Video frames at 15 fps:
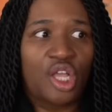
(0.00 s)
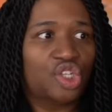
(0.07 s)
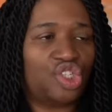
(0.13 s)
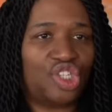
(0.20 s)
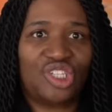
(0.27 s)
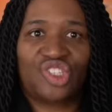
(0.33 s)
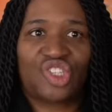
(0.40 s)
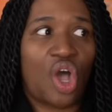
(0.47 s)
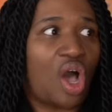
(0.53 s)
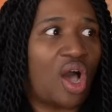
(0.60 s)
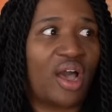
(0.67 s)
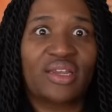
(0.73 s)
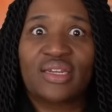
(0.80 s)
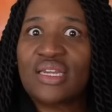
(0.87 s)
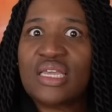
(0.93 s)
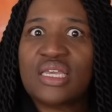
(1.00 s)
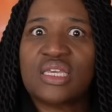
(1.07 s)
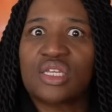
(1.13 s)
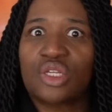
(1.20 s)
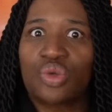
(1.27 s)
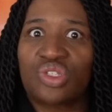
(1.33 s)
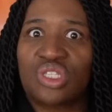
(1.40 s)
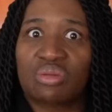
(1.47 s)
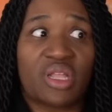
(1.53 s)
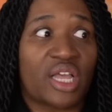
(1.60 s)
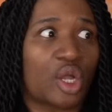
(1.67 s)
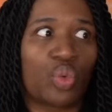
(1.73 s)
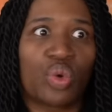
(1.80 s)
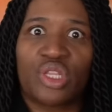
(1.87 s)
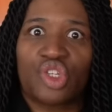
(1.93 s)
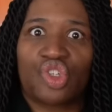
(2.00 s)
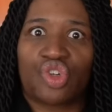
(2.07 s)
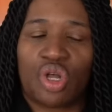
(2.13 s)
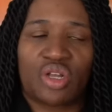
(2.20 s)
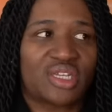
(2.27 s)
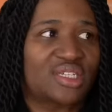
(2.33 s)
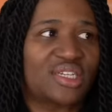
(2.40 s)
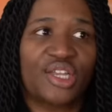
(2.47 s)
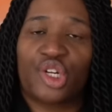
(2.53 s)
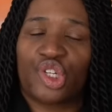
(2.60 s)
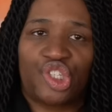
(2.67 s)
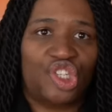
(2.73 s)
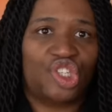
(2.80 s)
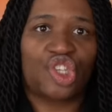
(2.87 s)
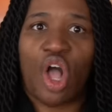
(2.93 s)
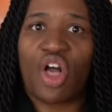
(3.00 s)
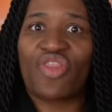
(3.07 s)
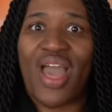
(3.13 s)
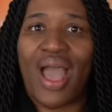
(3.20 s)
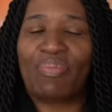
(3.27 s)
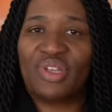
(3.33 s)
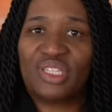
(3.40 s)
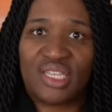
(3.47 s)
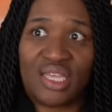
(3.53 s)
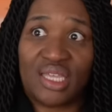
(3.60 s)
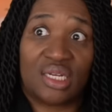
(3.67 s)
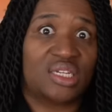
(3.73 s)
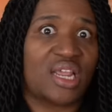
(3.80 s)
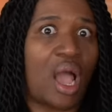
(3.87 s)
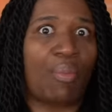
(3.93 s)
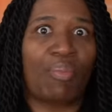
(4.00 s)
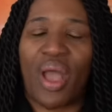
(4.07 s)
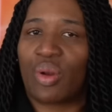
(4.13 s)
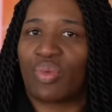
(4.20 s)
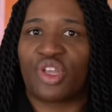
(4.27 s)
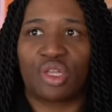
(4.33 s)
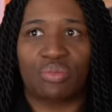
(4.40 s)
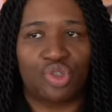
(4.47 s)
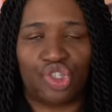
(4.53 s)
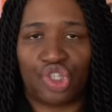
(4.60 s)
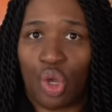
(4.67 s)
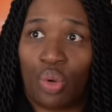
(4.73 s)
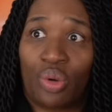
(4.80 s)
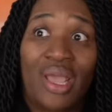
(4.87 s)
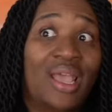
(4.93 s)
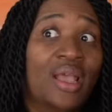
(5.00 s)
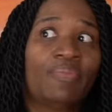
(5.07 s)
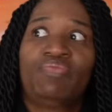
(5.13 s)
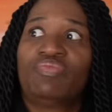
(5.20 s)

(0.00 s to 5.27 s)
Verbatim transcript: She saw Negan, who seemed like a really strong contender. She saw that be taken down by Rick and Michonne.